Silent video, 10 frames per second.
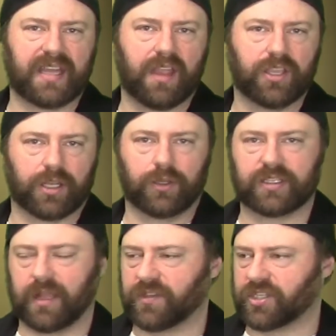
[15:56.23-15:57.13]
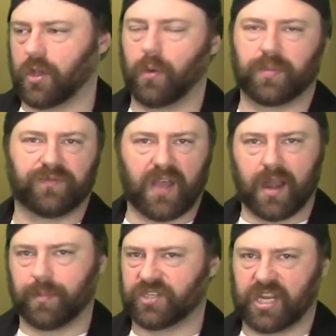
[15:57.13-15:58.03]
Now you can look down the scope and
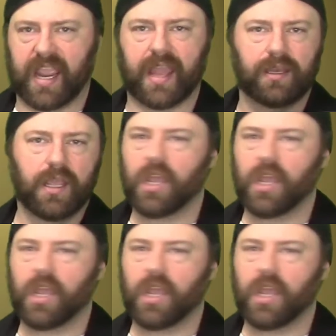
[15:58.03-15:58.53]
fire, but you can't.